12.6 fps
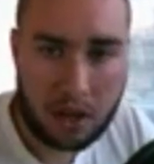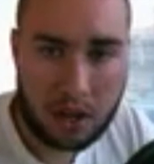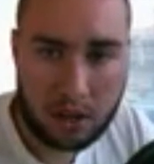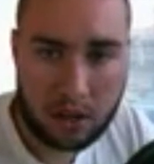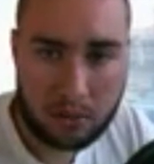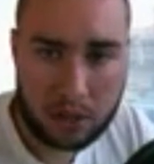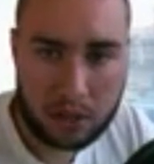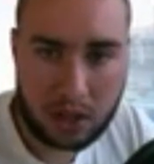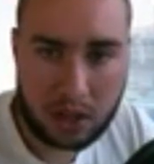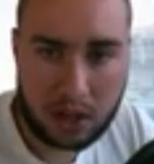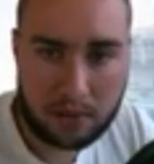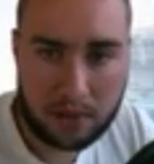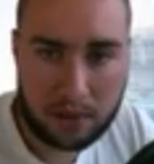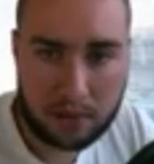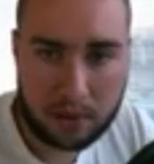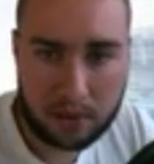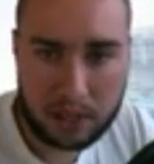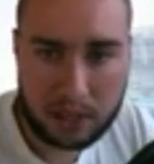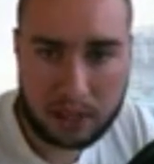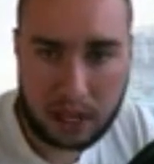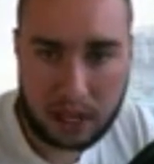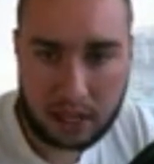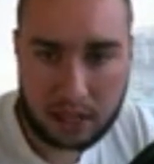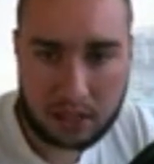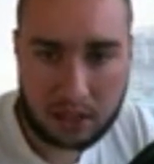if we draw our fib from this high
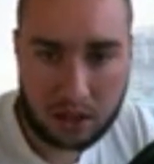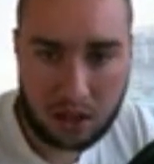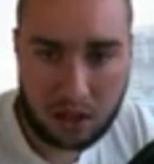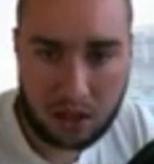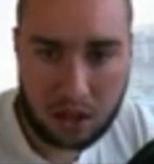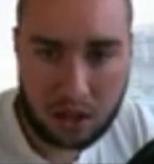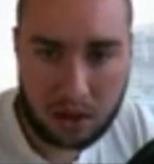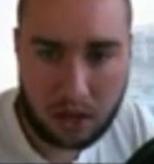to the low,